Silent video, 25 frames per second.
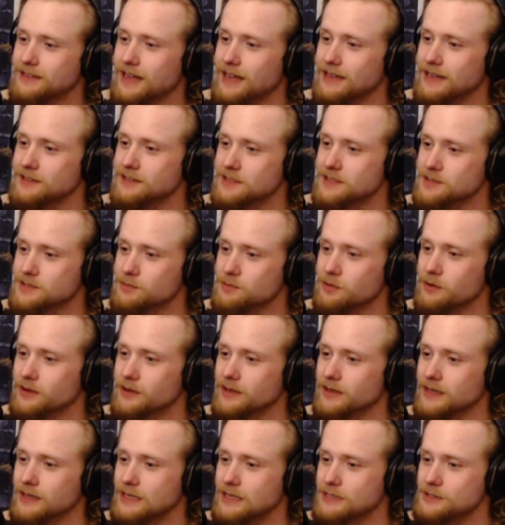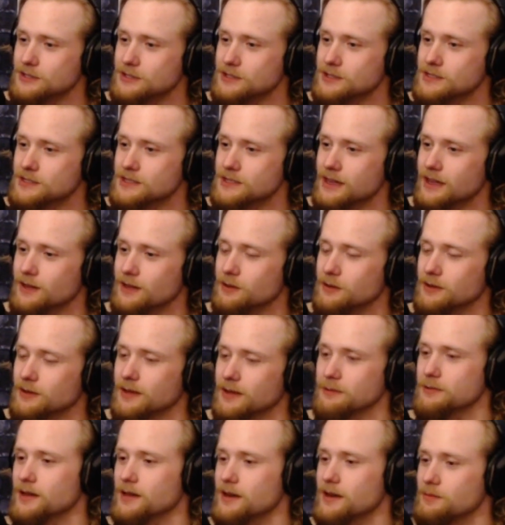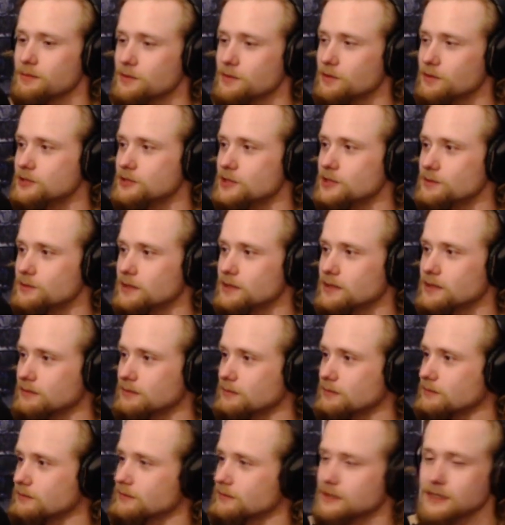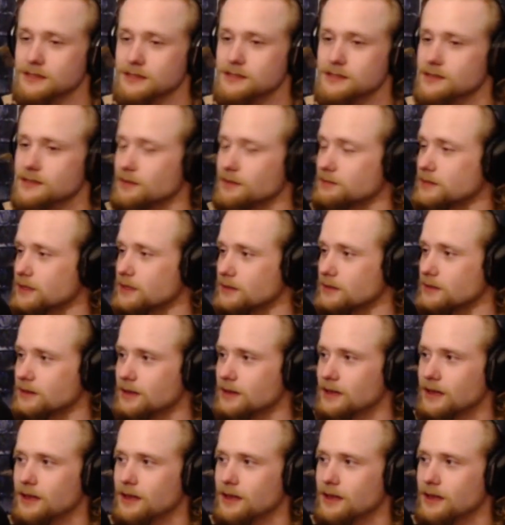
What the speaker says: at this point and just say, okay, we got to move Jimmy, get something.